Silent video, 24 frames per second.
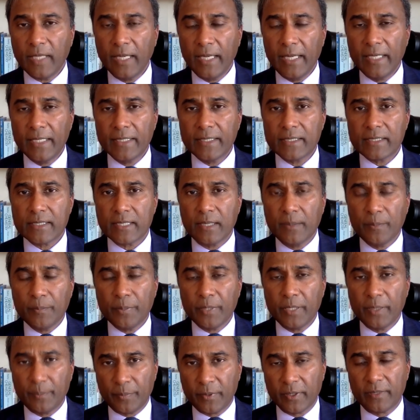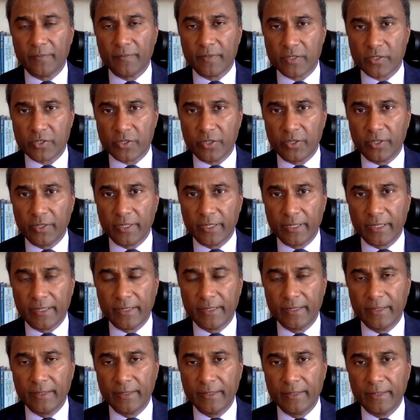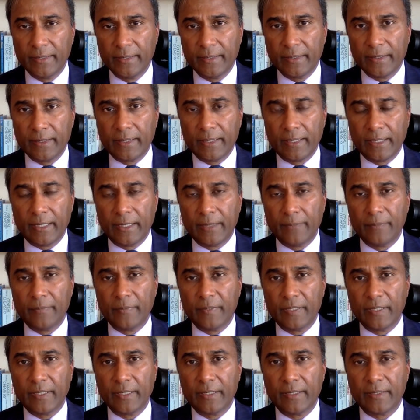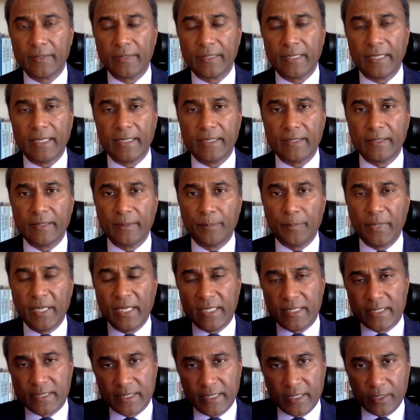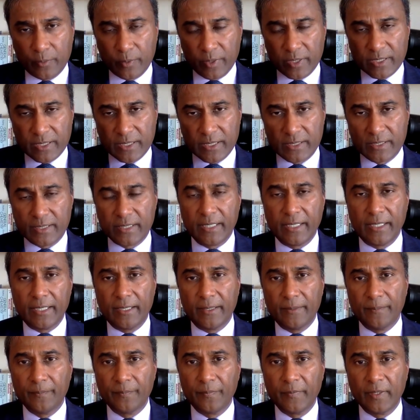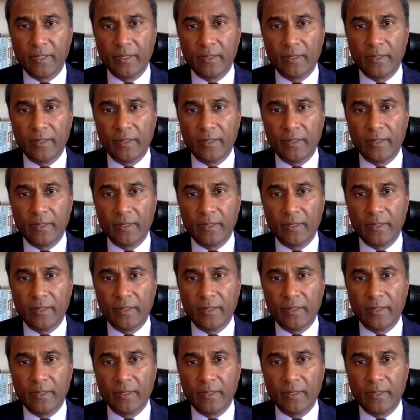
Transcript: And some people have asserted that the base sequences there